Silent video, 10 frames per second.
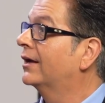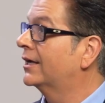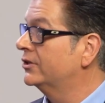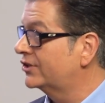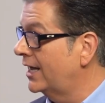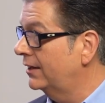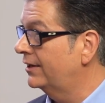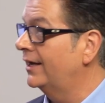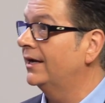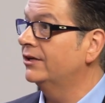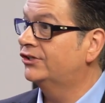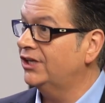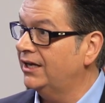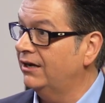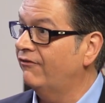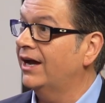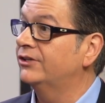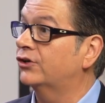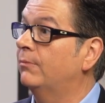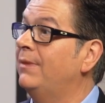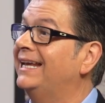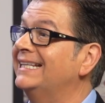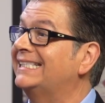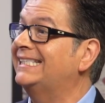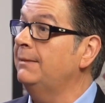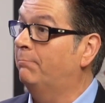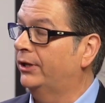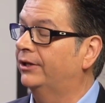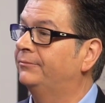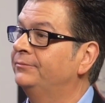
consolidate, see an advisor, make it simple.